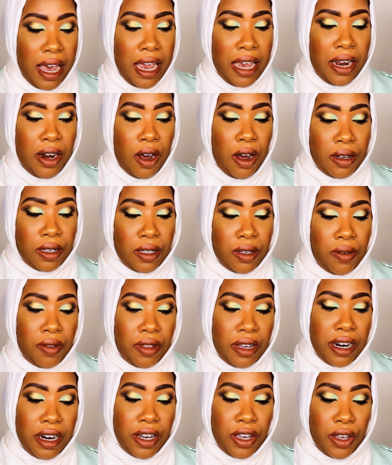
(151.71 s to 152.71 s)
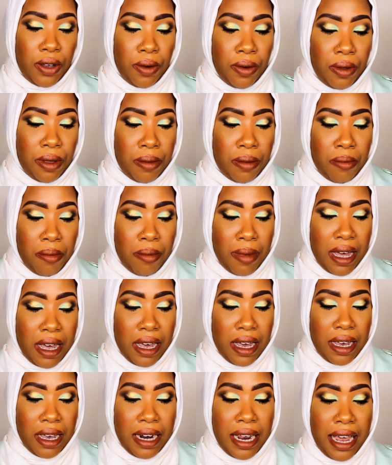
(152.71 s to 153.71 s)
and also their Youth
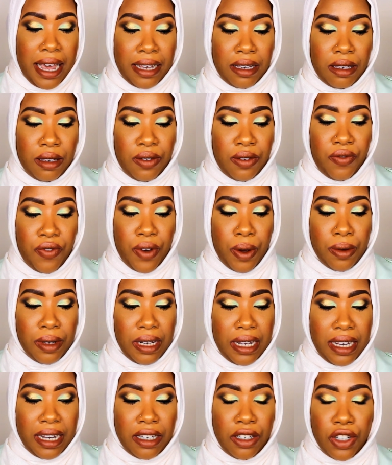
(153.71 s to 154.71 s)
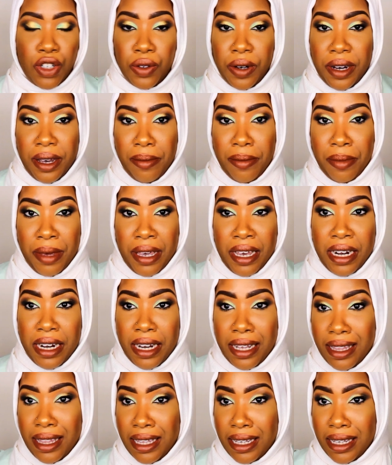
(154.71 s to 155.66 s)
Mud Exfoliant Treatment.